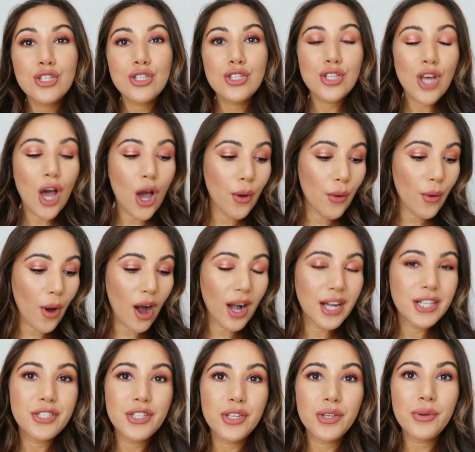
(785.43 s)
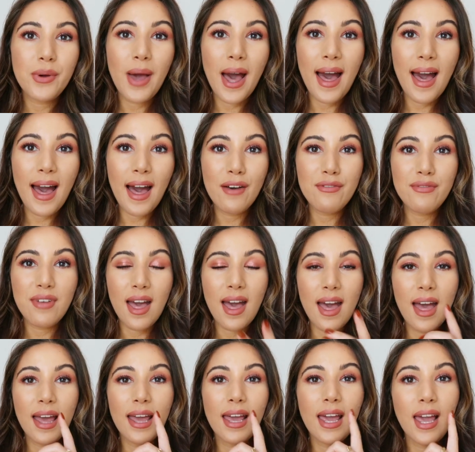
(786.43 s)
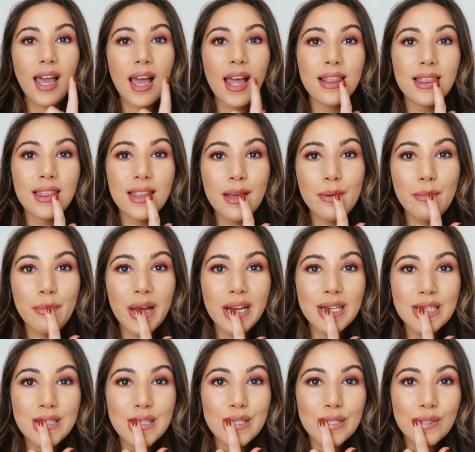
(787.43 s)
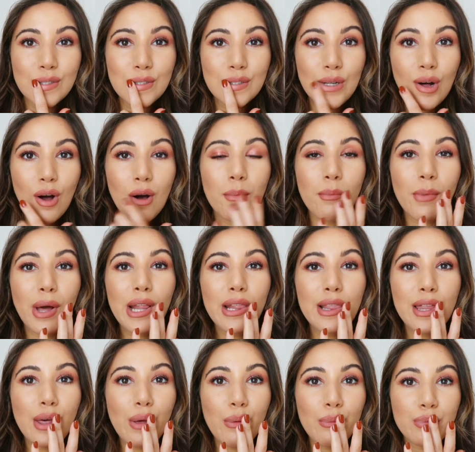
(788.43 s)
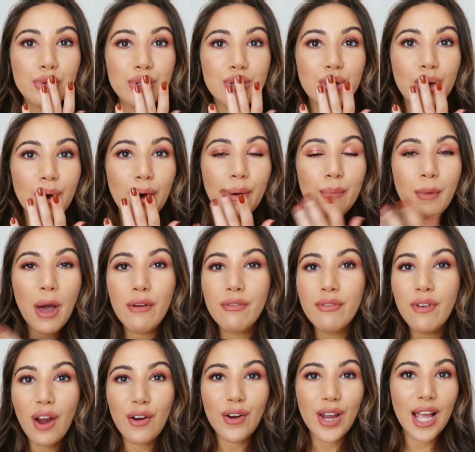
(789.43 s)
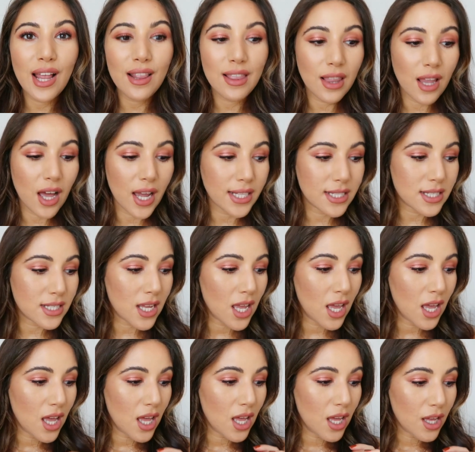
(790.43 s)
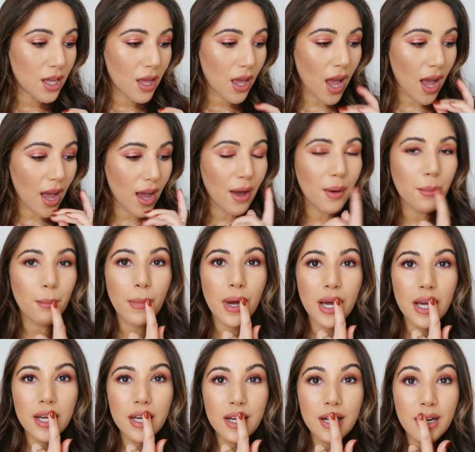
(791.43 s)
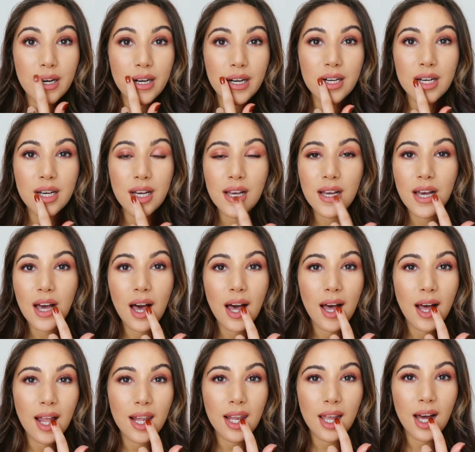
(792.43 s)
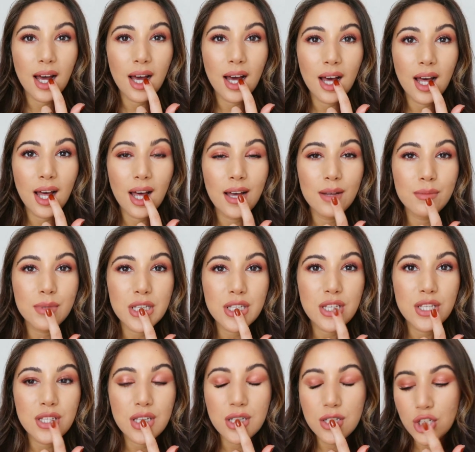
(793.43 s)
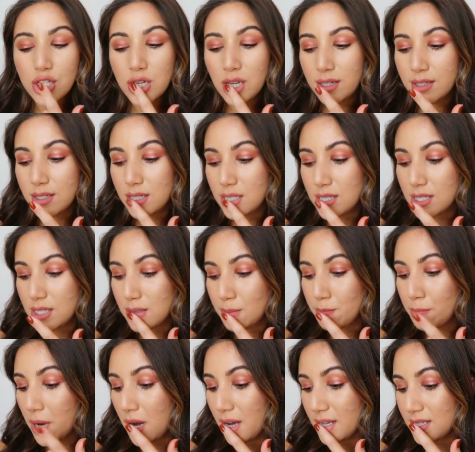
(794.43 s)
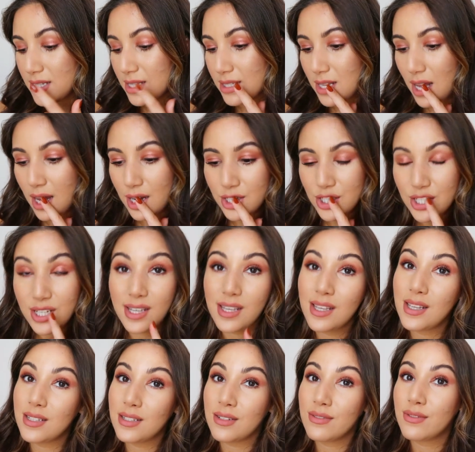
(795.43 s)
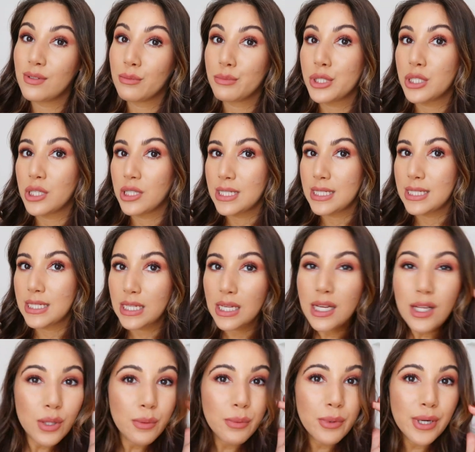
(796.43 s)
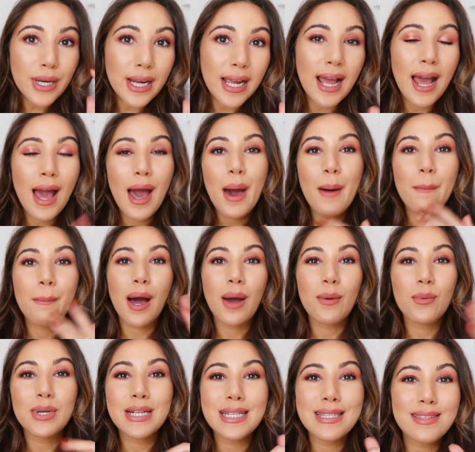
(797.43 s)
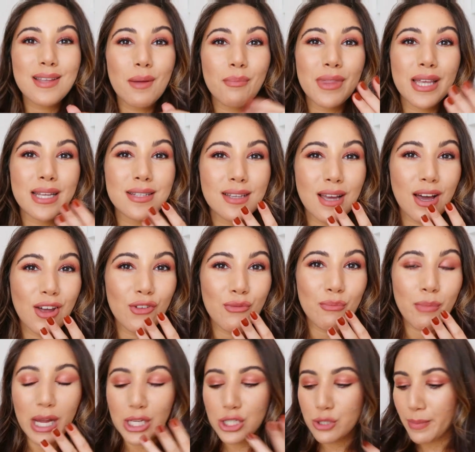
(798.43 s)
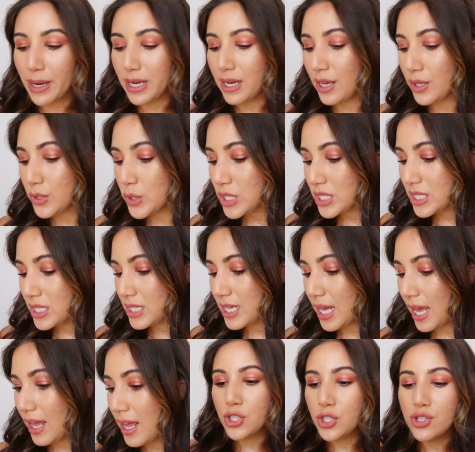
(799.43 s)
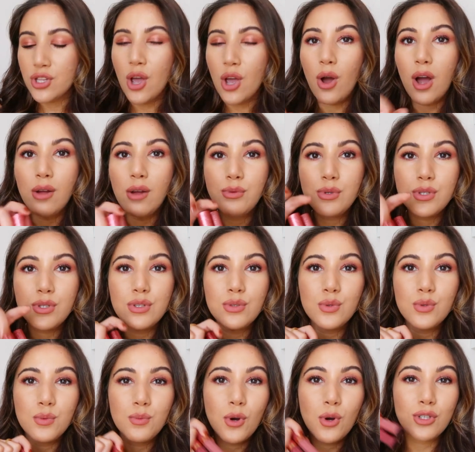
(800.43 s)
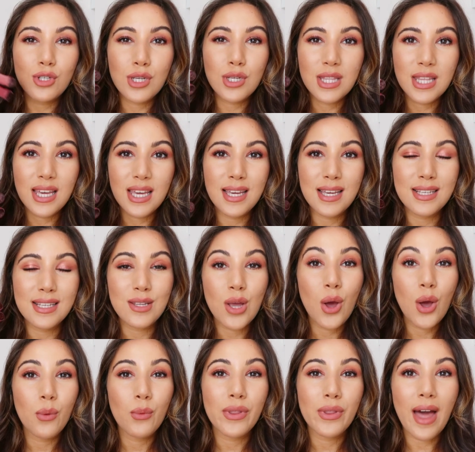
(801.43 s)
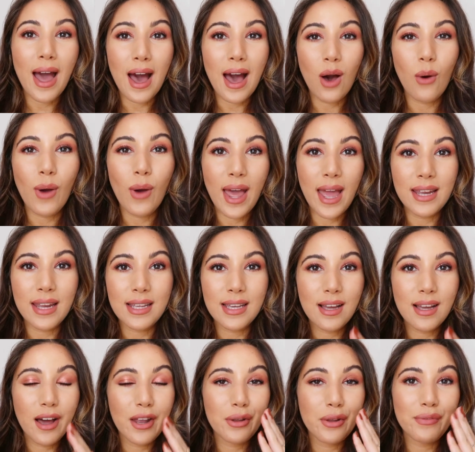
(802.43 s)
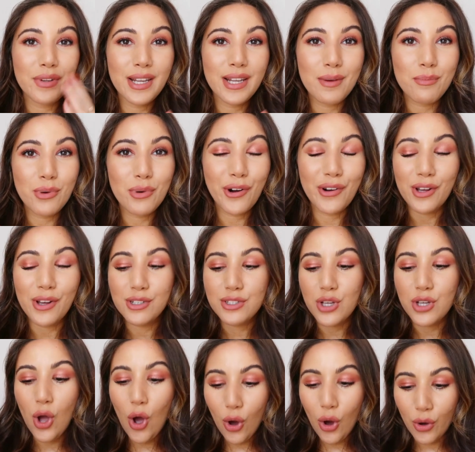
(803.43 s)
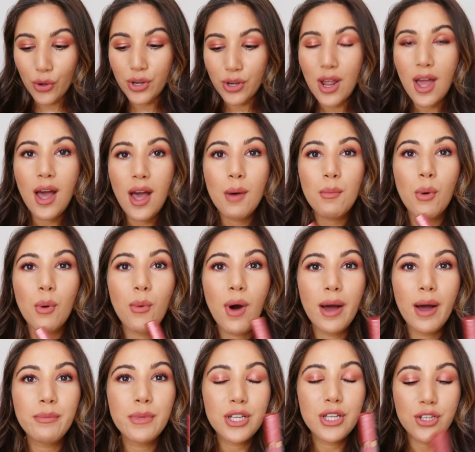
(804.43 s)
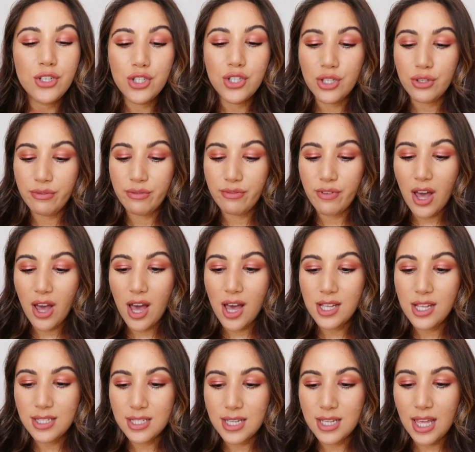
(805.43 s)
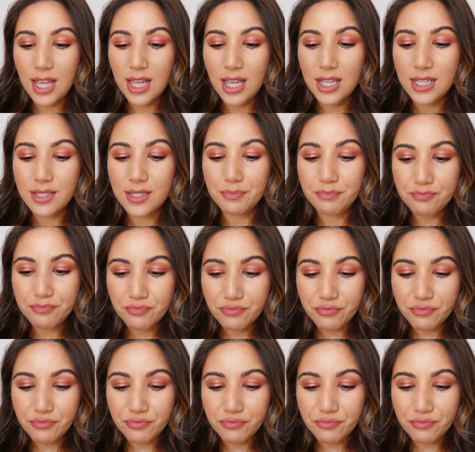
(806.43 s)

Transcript: So I do have a lip pencil on my lips, a very light color. This is its shade Spice. It actually isn't from Charlotte Tilbury, but I wanted something to kind of match my nails today. So I will swatch these without any kind of lip product on. But what I'm going to do first is